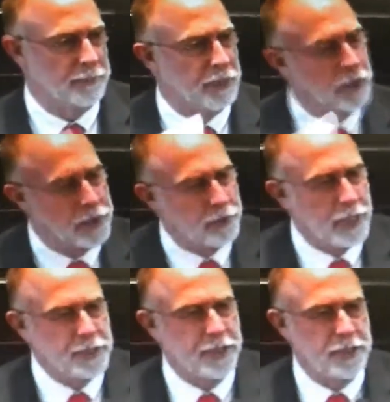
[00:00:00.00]
If they're under
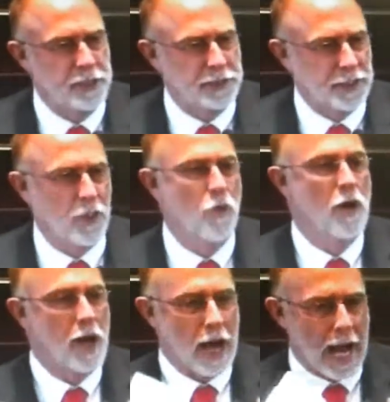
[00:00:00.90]
18 years old,
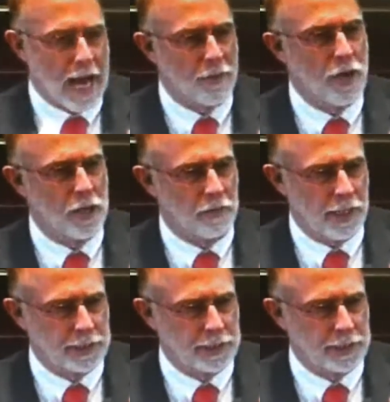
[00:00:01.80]
I want to